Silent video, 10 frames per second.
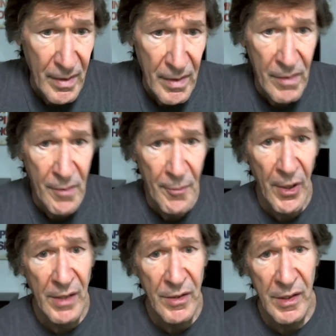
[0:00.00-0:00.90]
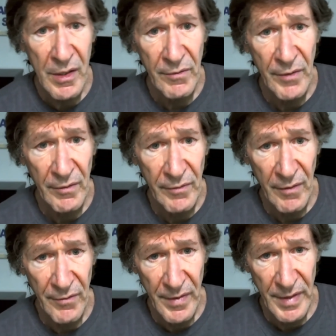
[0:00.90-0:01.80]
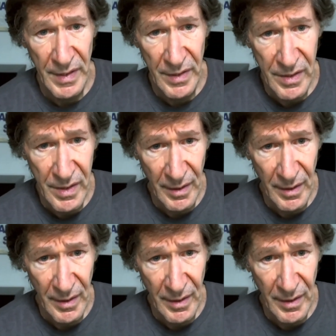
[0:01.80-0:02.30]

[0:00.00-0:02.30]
the progeny of these